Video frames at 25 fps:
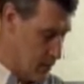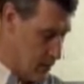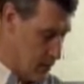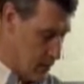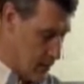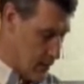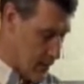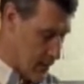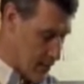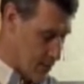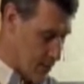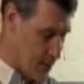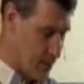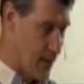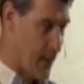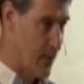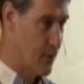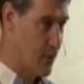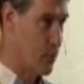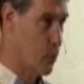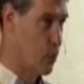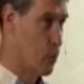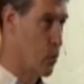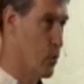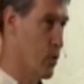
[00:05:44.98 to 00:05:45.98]
I think
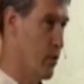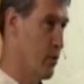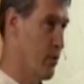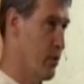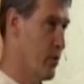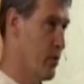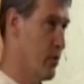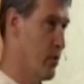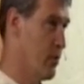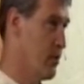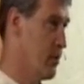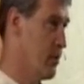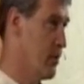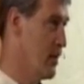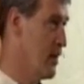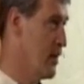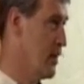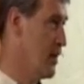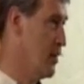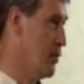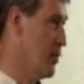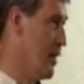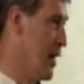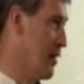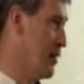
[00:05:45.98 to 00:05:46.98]
that's worth
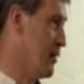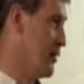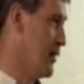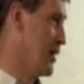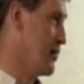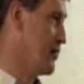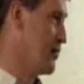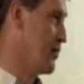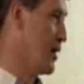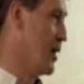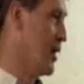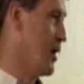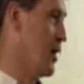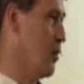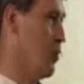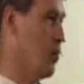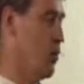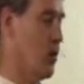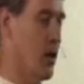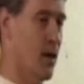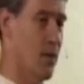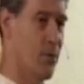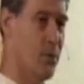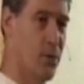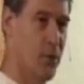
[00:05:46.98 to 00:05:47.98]
thinking about, and that's kind of
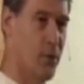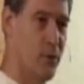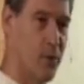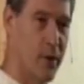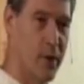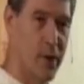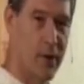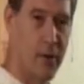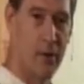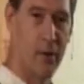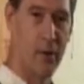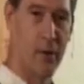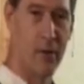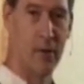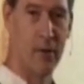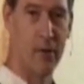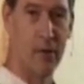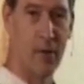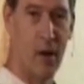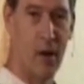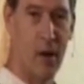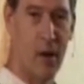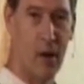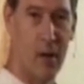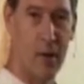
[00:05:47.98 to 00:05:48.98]
what I'm doing here in this
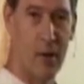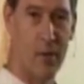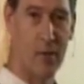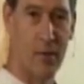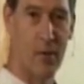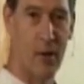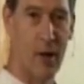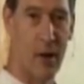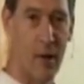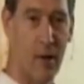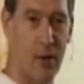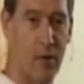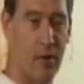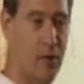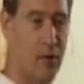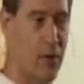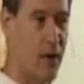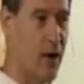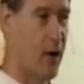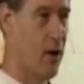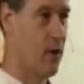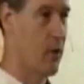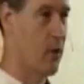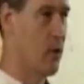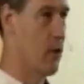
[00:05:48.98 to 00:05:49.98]
talk, is trying
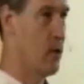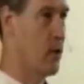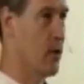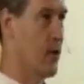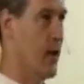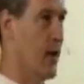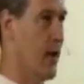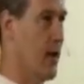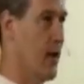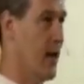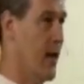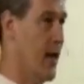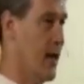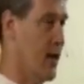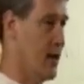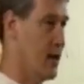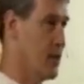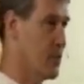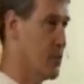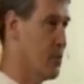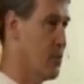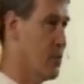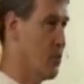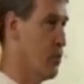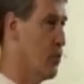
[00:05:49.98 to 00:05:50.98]
to look at and
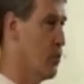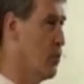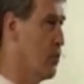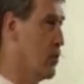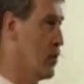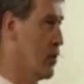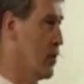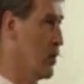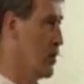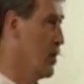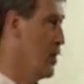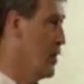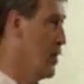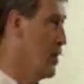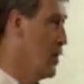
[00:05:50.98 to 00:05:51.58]
explore